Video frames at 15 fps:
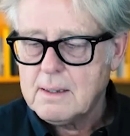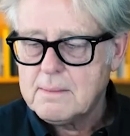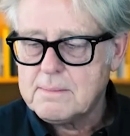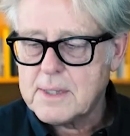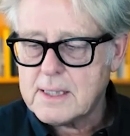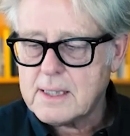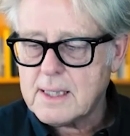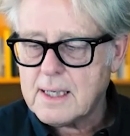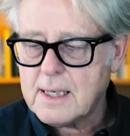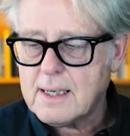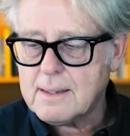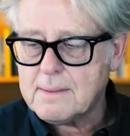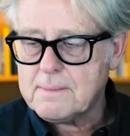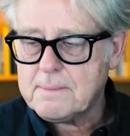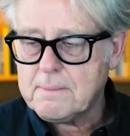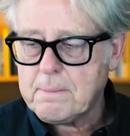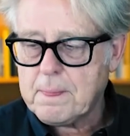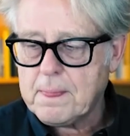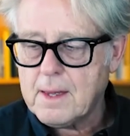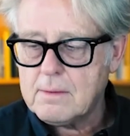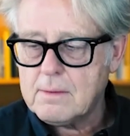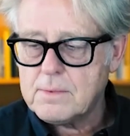But um,
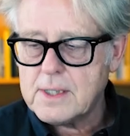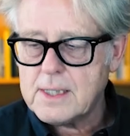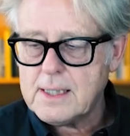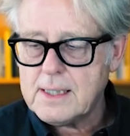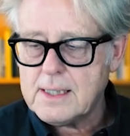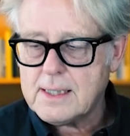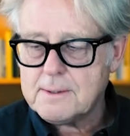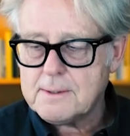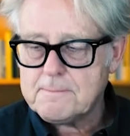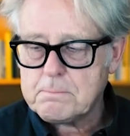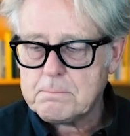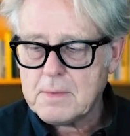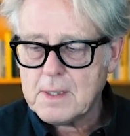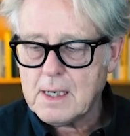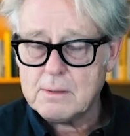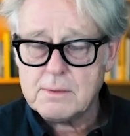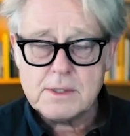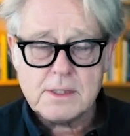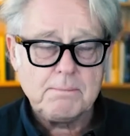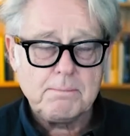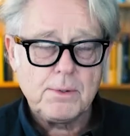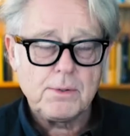we, um, I was
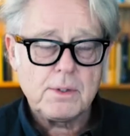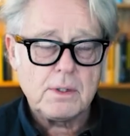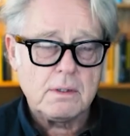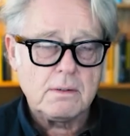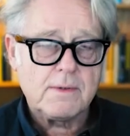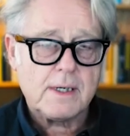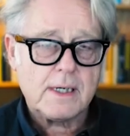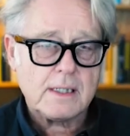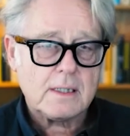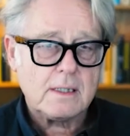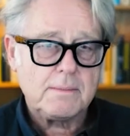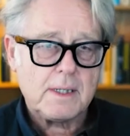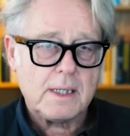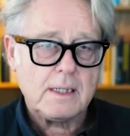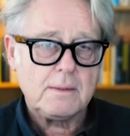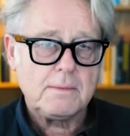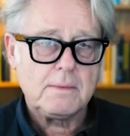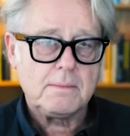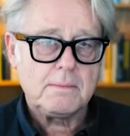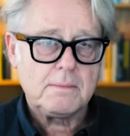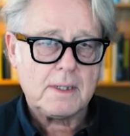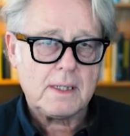then bought over actually by
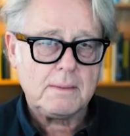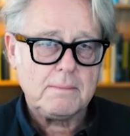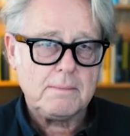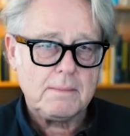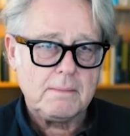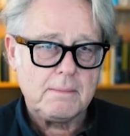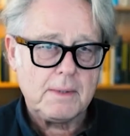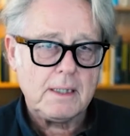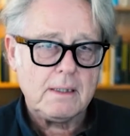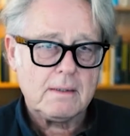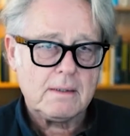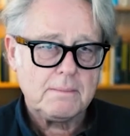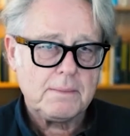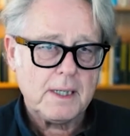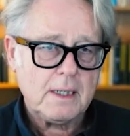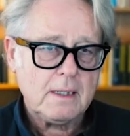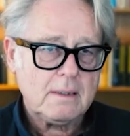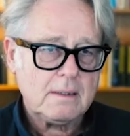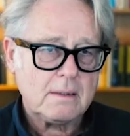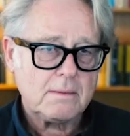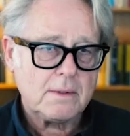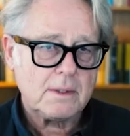my main
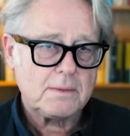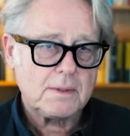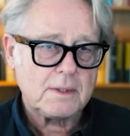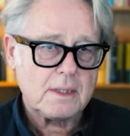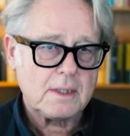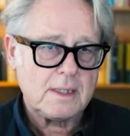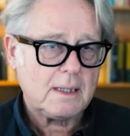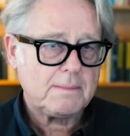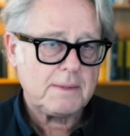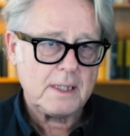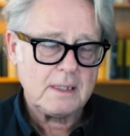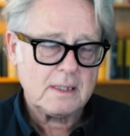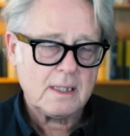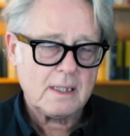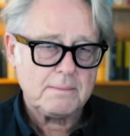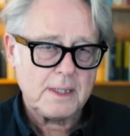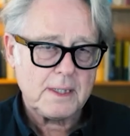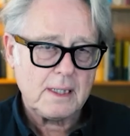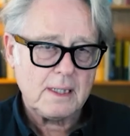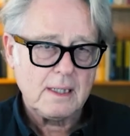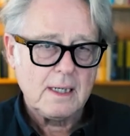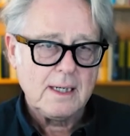competitor, which was a Japanese
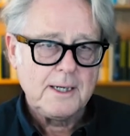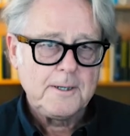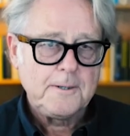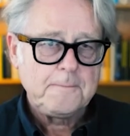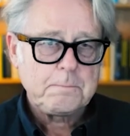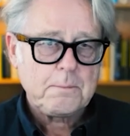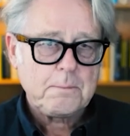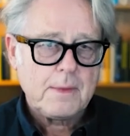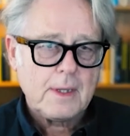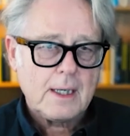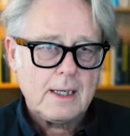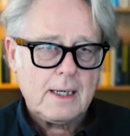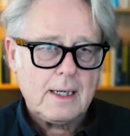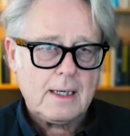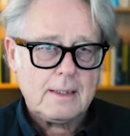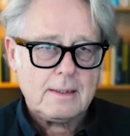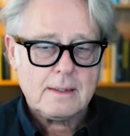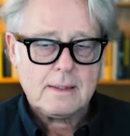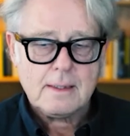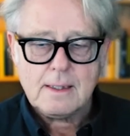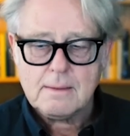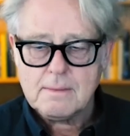company, and
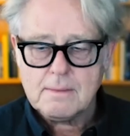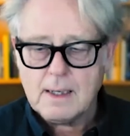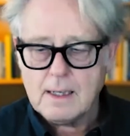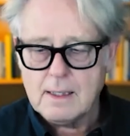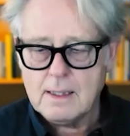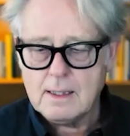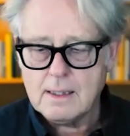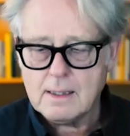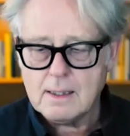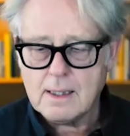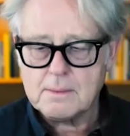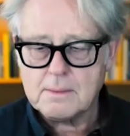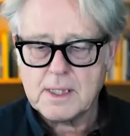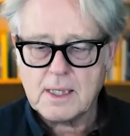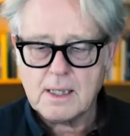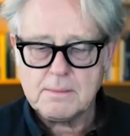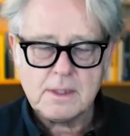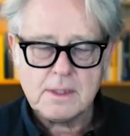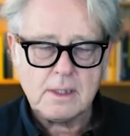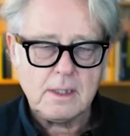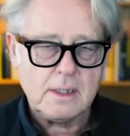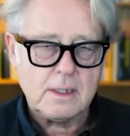uh, I became
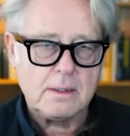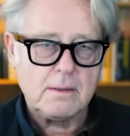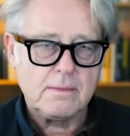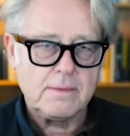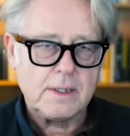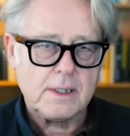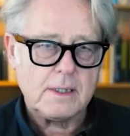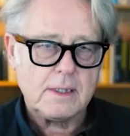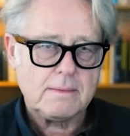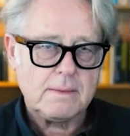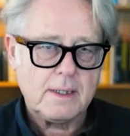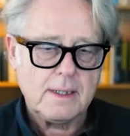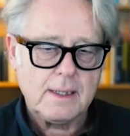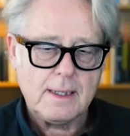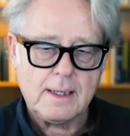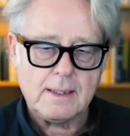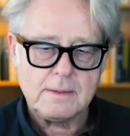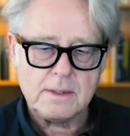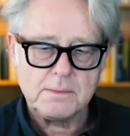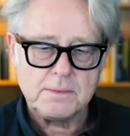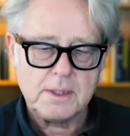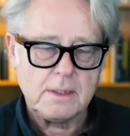CEO of their uh,
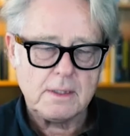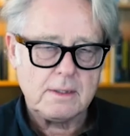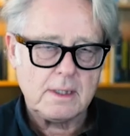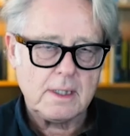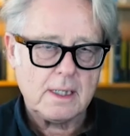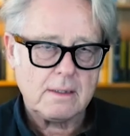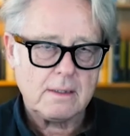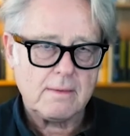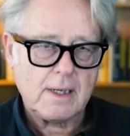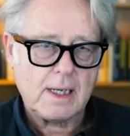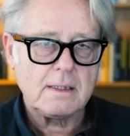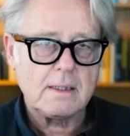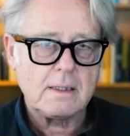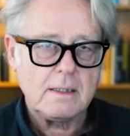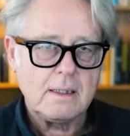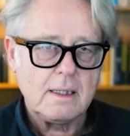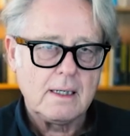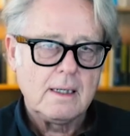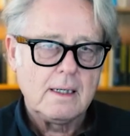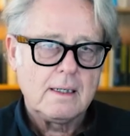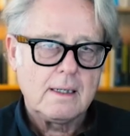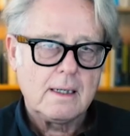subsidiary out of London
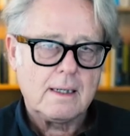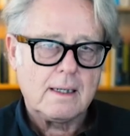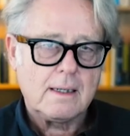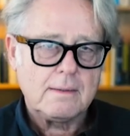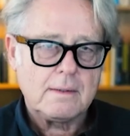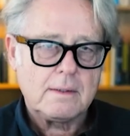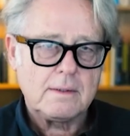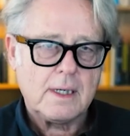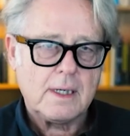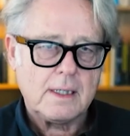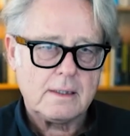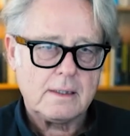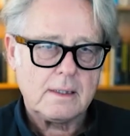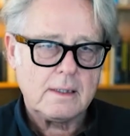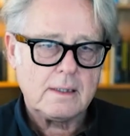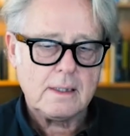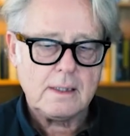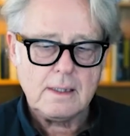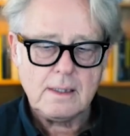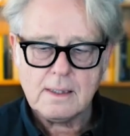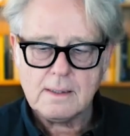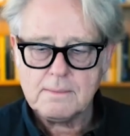uh, to handle
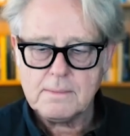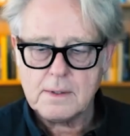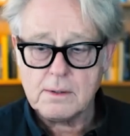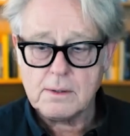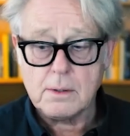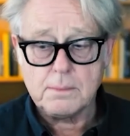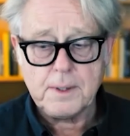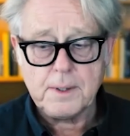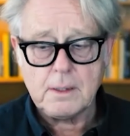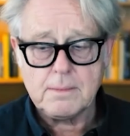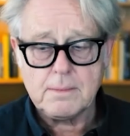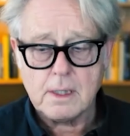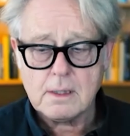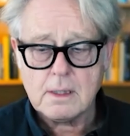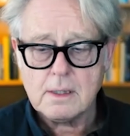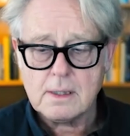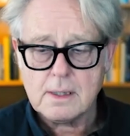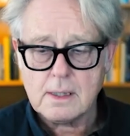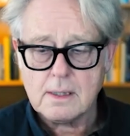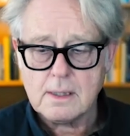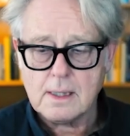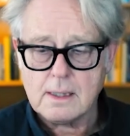the um, the European market.
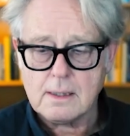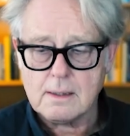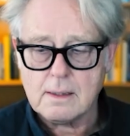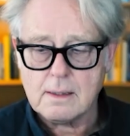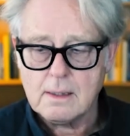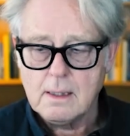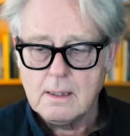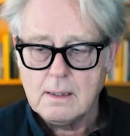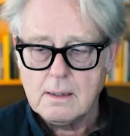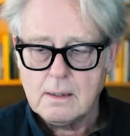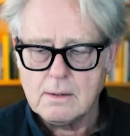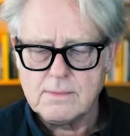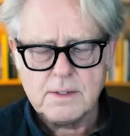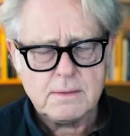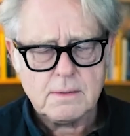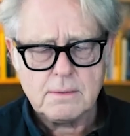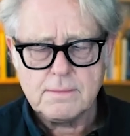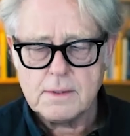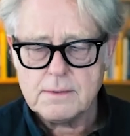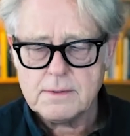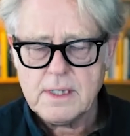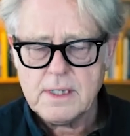And and over over a
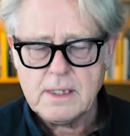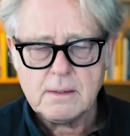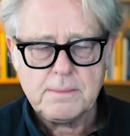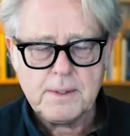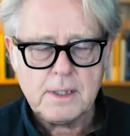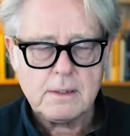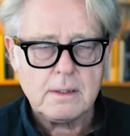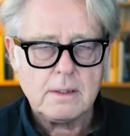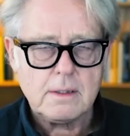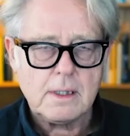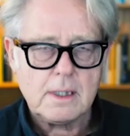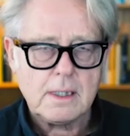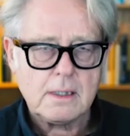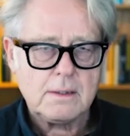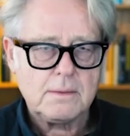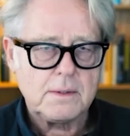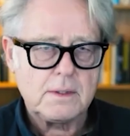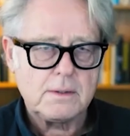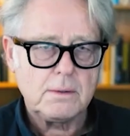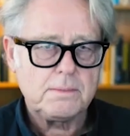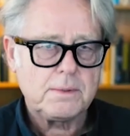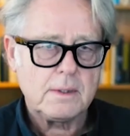three year period, I
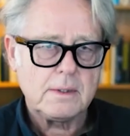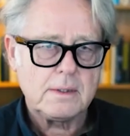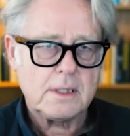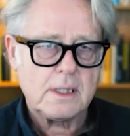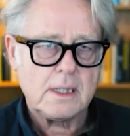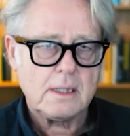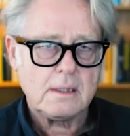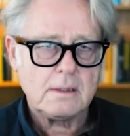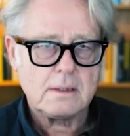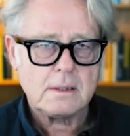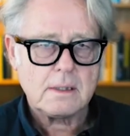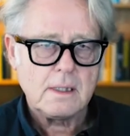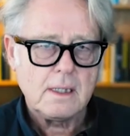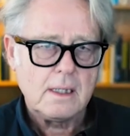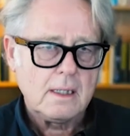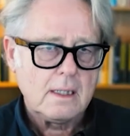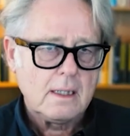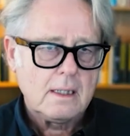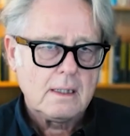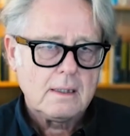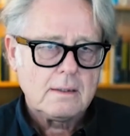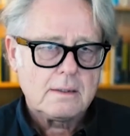quadrupled sales. Wow.